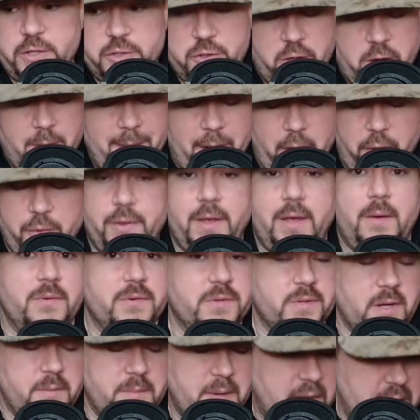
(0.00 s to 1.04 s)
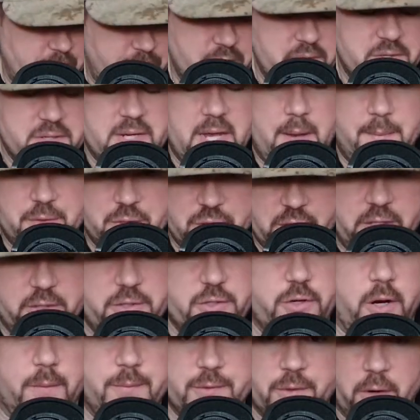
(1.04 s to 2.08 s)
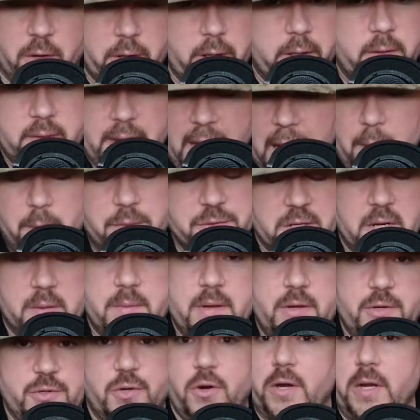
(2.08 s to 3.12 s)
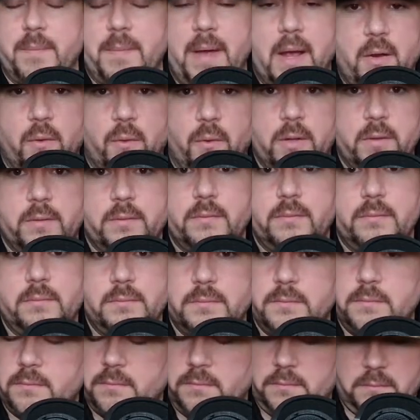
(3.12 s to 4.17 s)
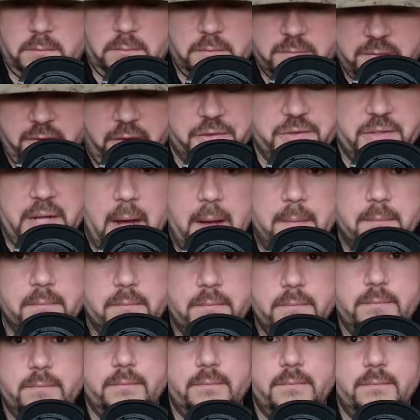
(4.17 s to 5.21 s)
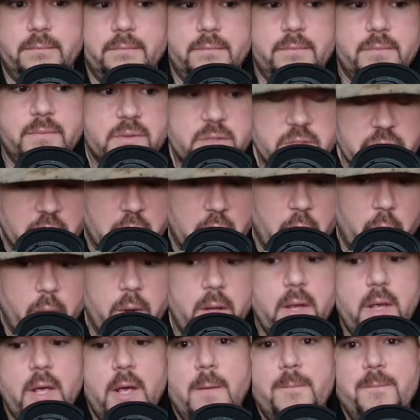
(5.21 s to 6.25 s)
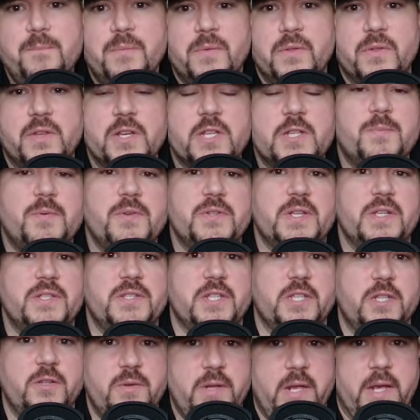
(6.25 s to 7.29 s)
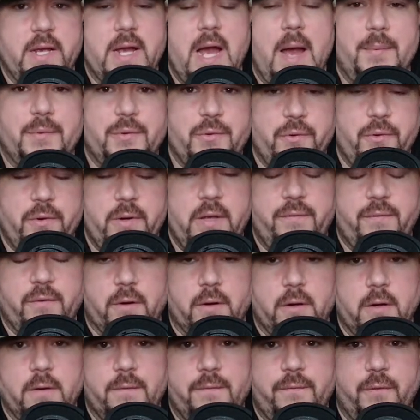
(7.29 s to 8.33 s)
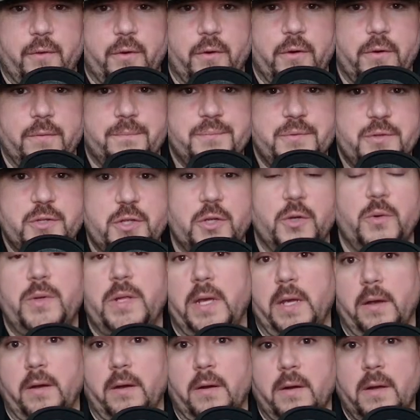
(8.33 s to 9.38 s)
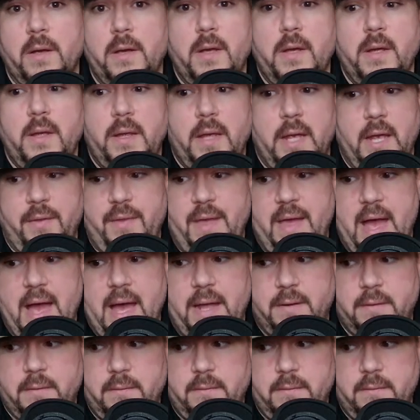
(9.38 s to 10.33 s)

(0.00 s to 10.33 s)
Sharpe healthy, it was going to be Anthony Simons, Shaedon Sharpe starting. That was going to be your starting backcourt. Full stop. So this presents a unique opportunity for Scoot here in that,